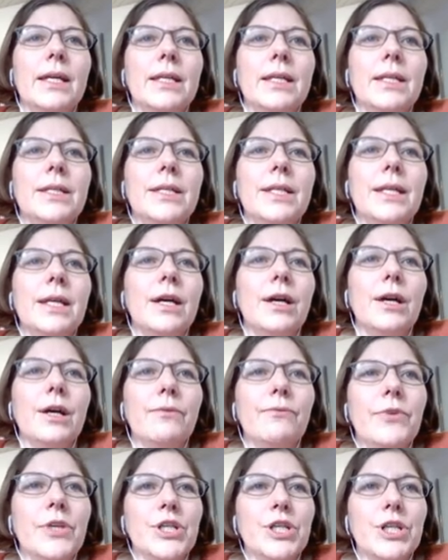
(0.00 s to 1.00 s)
The
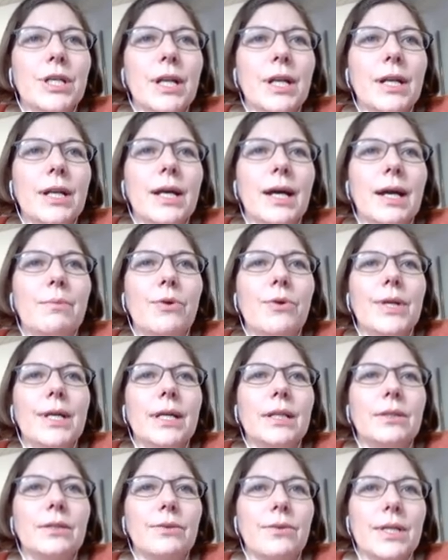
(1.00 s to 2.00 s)
official
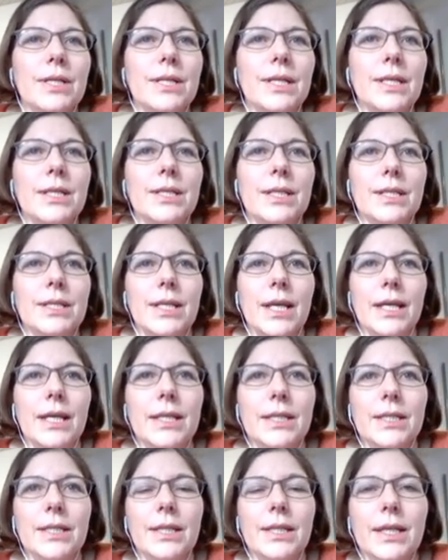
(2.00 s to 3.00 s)
American Thoracic
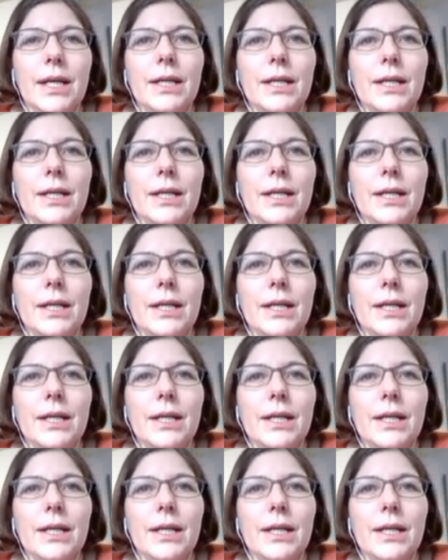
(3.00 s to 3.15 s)
Society